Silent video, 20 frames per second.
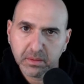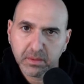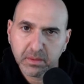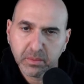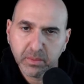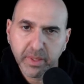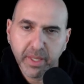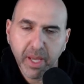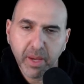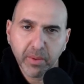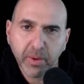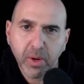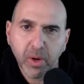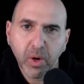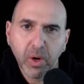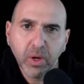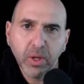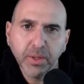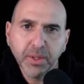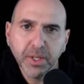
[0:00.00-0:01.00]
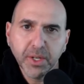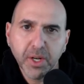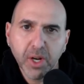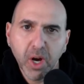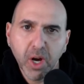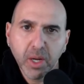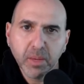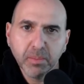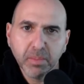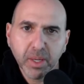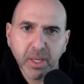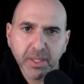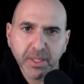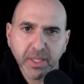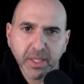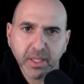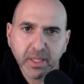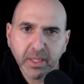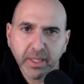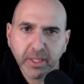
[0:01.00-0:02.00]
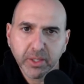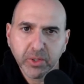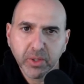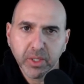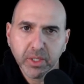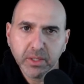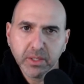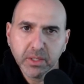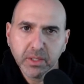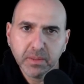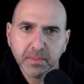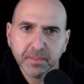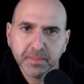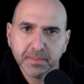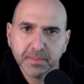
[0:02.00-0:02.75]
we count all the non-bonding electrons.